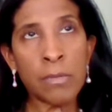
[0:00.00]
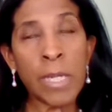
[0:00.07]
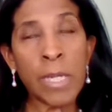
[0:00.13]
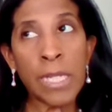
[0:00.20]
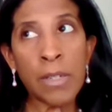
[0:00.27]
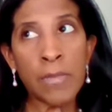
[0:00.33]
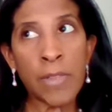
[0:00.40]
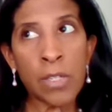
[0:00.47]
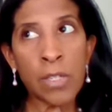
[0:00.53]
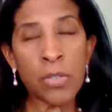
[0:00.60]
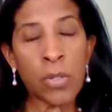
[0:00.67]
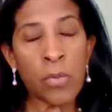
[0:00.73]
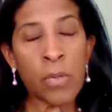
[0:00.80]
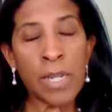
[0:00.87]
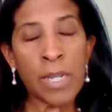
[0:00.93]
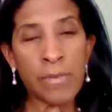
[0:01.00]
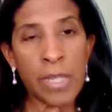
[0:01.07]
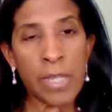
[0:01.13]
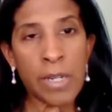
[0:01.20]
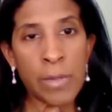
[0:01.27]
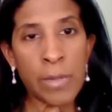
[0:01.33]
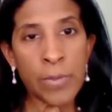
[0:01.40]
many of us don't have
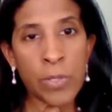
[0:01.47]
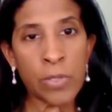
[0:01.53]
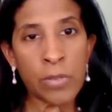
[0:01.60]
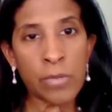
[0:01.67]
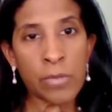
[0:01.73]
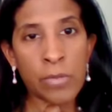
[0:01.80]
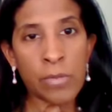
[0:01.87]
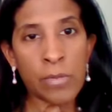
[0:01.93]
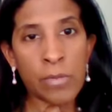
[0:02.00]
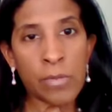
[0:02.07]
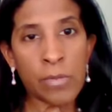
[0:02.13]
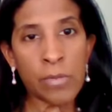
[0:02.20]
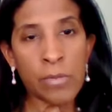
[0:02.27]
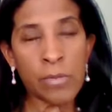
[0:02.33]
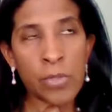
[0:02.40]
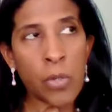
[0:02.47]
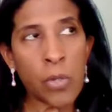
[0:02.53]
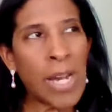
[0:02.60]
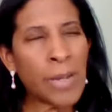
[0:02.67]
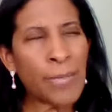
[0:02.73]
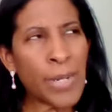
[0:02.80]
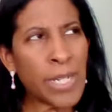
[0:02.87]
that option.
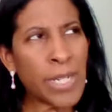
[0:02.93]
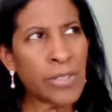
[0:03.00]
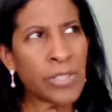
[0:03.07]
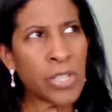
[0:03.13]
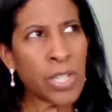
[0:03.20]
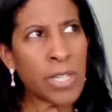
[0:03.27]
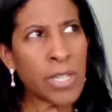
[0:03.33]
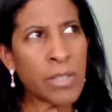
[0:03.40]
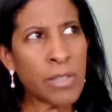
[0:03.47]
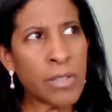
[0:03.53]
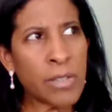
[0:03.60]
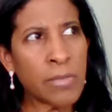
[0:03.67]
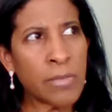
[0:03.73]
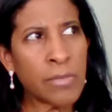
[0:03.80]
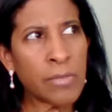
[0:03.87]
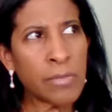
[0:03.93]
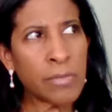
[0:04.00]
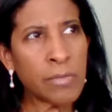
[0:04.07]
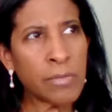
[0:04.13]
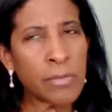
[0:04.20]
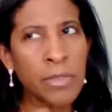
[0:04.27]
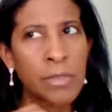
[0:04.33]
So I apologize.
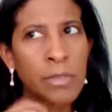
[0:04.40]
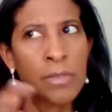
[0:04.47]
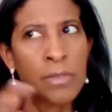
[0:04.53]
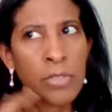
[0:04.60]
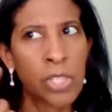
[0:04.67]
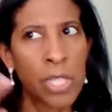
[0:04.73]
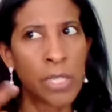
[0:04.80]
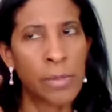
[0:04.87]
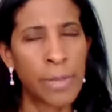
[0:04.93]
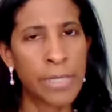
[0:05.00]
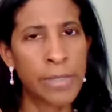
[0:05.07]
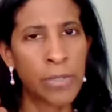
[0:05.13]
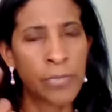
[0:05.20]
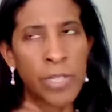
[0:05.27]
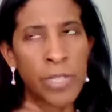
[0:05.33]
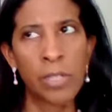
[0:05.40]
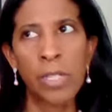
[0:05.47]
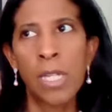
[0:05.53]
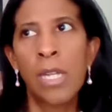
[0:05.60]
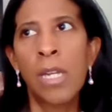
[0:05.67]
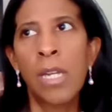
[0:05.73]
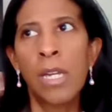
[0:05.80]
I'm checking myself
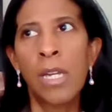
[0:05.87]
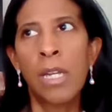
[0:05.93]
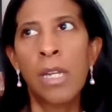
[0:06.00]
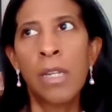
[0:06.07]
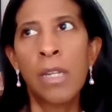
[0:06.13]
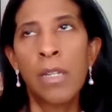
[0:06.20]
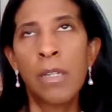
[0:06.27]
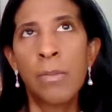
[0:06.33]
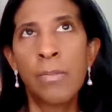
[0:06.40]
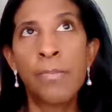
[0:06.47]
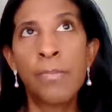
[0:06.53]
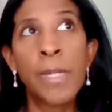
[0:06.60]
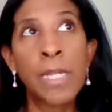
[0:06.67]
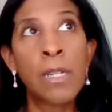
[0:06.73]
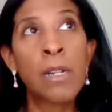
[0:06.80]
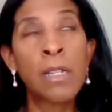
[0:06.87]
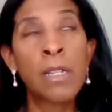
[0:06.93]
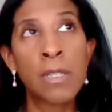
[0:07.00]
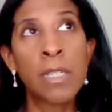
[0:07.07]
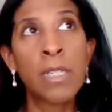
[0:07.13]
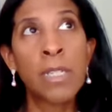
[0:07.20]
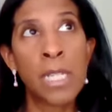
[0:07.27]
here,
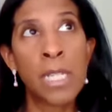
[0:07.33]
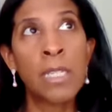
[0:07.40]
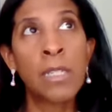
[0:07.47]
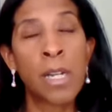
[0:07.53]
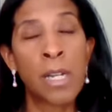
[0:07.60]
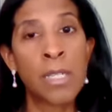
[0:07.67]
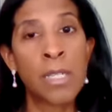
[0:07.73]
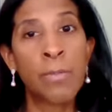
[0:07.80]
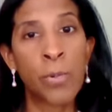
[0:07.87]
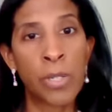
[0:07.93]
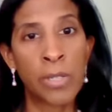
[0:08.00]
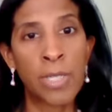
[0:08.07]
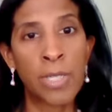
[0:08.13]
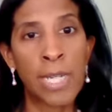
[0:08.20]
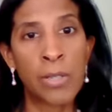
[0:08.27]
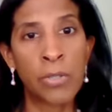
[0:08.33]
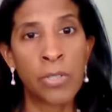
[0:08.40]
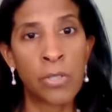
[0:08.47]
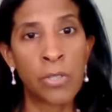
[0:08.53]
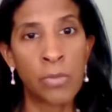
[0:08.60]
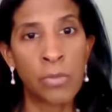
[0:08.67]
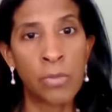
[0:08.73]
because it does boil
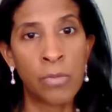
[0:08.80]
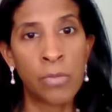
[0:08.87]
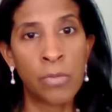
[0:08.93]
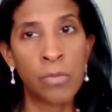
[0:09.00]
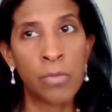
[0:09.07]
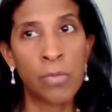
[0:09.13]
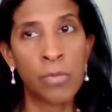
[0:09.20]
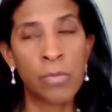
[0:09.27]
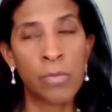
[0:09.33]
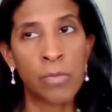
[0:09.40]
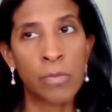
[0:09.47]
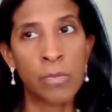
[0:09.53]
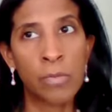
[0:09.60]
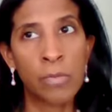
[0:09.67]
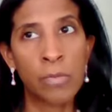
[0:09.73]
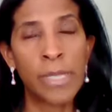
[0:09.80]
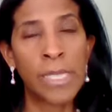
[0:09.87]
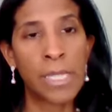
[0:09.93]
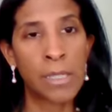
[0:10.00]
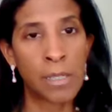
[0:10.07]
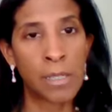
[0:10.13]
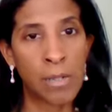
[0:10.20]
down to
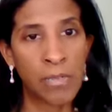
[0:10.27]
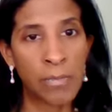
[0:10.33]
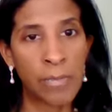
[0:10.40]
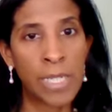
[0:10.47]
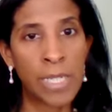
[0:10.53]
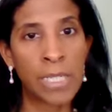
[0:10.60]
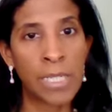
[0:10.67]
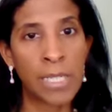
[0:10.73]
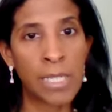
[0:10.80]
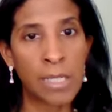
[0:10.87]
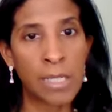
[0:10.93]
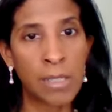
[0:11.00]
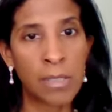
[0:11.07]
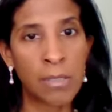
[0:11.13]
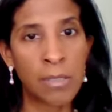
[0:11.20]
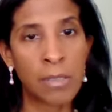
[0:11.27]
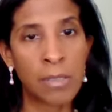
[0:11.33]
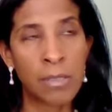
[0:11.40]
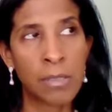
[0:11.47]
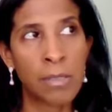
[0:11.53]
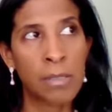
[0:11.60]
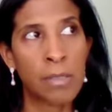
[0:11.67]
making enough money to eat
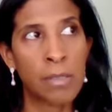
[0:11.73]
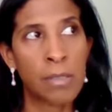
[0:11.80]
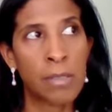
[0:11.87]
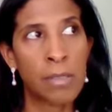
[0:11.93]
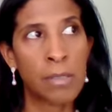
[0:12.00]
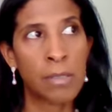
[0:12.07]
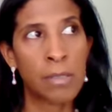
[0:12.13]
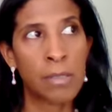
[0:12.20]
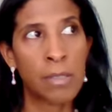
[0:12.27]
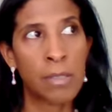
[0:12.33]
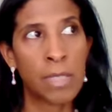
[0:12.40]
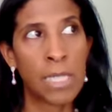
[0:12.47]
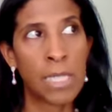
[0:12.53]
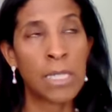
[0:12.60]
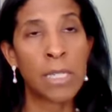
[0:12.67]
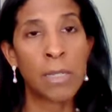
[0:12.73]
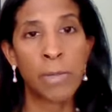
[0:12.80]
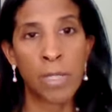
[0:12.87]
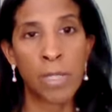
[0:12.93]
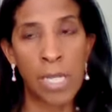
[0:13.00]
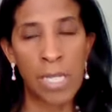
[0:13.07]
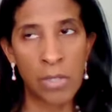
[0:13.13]
and
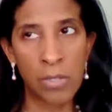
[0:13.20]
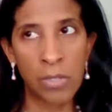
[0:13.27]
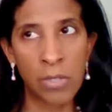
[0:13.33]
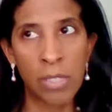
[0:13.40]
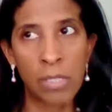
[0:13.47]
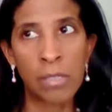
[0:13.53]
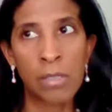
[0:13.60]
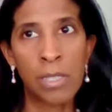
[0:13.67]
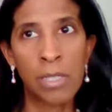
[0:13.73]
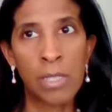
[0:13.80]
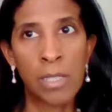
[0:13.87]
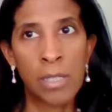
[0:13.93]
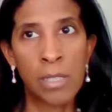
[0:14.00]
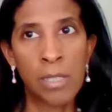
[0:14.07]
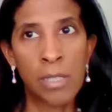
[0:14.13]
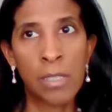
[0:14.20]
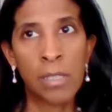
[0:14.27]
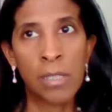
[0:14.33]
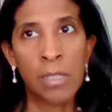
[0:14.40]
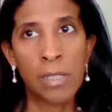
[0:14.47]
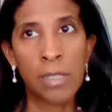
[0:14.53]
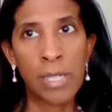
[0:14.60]
keep the lights on.
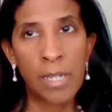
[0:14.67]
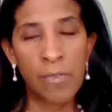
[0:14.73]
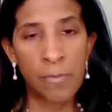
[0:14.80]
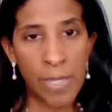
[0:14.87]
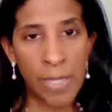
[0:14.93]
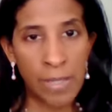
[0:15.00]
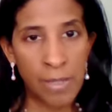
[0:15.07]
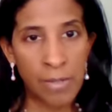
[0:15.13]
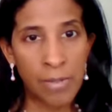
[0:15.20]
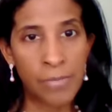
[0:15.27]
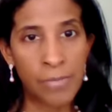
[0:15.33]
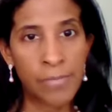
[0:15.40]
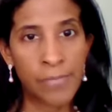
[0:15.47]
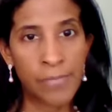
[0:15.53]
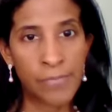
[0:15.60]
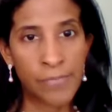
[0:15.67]
And I've been there,